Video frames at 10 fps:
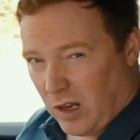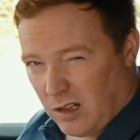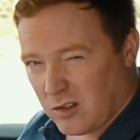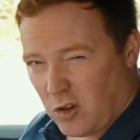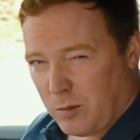I'll
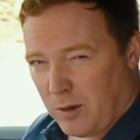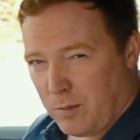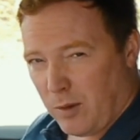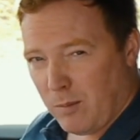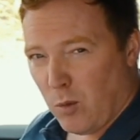talk
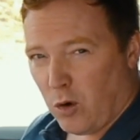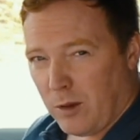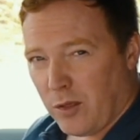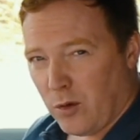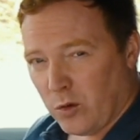more
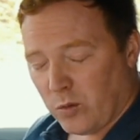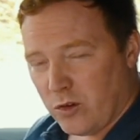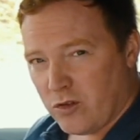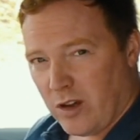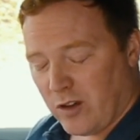about those when we're
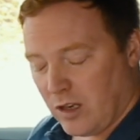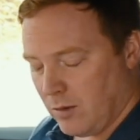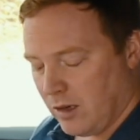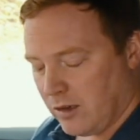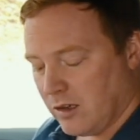driving in a
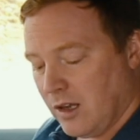minute.